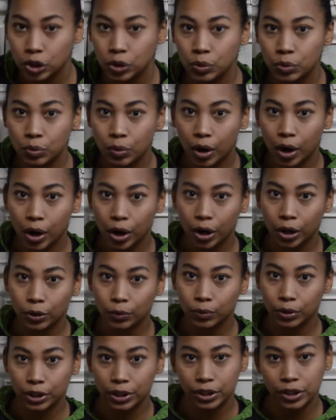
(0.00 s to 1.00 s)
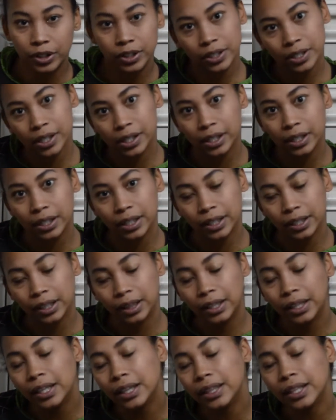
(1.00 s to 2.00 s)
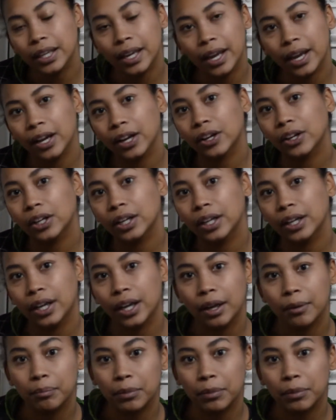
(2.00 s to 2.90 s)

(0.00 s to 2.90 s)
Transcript: you are going to clean the area,